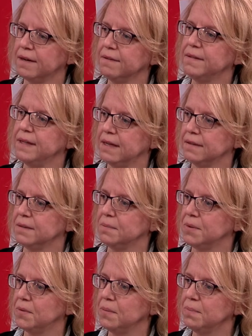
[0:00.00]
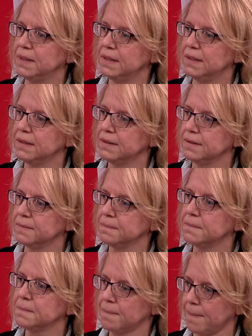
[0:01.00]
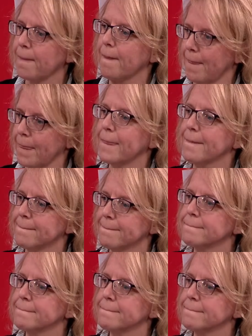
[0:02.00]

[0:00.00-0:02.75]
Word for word: of the LWRP. For me and for other people watching,